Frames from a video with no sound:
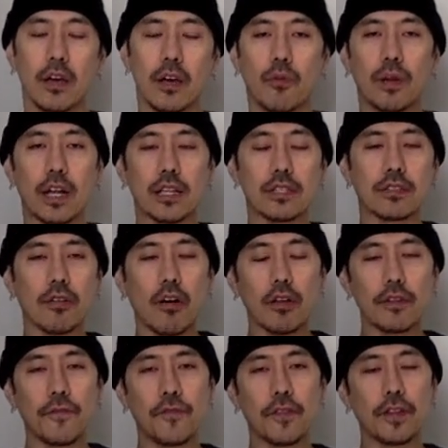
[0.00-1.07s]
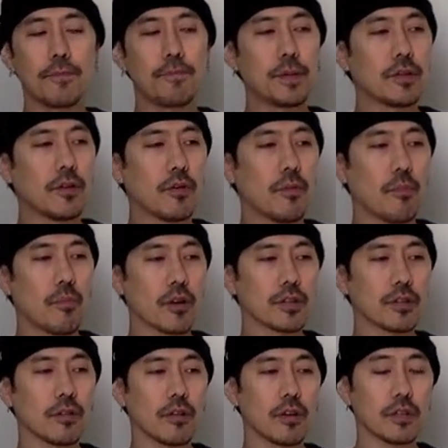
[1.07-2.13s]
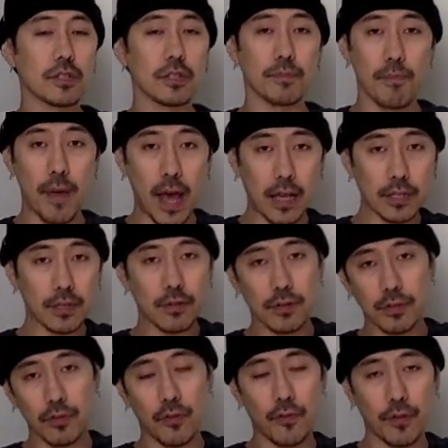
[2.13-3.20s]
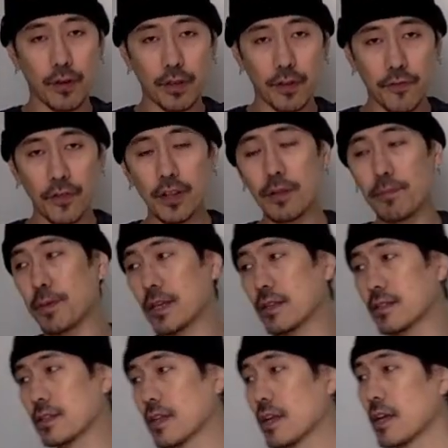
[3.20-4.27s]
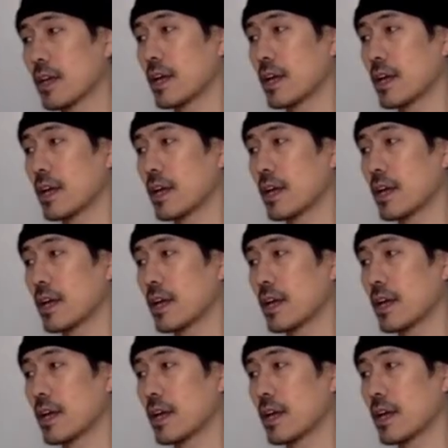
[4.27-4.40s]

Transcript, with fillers: When I saw the Filipino martial arts masters over in the Philippines,